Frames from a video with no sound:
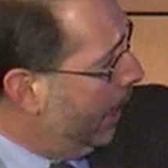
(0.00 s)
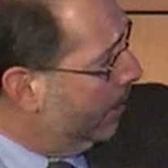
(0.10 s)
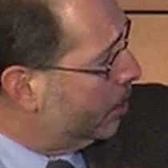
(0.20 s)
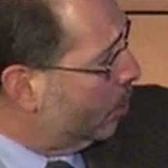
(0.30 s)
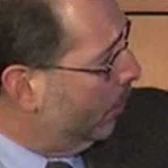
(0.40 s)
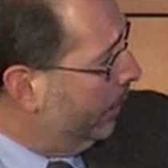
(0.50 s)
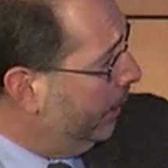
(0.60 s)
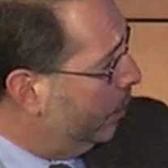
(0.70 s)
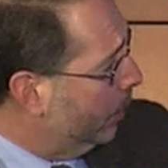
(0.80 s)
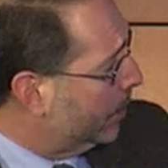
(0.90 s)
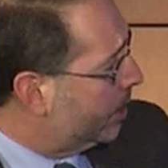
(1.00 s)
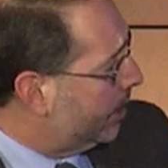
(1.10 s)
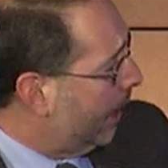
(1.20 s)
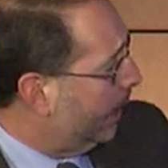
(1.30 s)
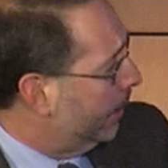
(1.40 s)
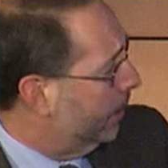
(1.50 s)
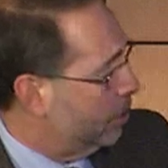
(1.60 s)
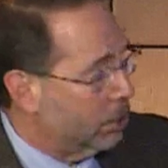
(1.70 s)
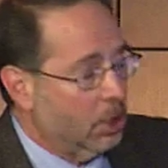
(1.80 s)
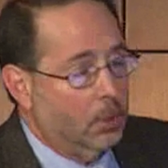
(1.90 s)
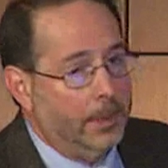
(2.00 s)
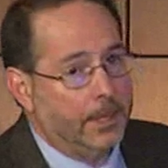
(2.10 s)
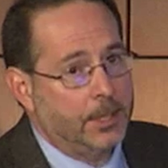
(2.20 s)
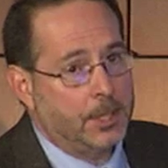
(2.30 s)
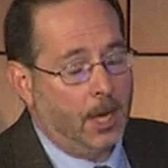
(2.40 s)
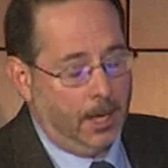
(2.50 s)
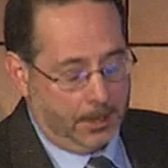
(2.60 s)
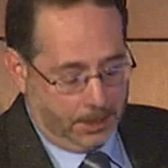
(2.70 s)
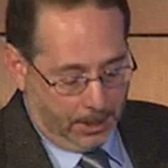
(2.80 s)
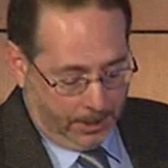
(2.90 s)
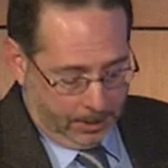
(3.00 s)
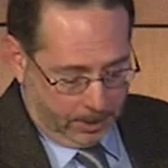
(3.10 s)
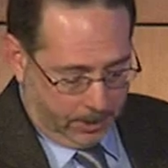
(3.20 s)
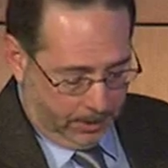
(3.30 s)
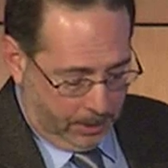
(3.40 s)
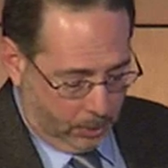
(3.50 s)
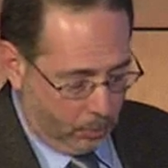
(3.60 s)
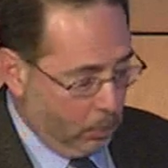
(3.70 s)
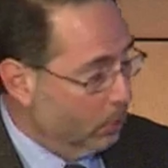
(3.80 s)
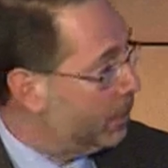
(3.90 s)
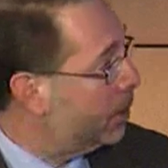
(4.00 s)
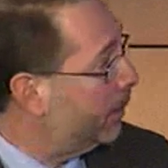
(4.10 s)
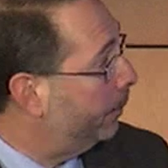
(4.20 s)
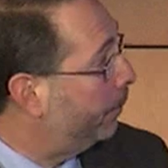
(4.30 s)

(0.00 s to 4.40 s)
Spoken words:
and so we need to extend the genomics studies to these groups.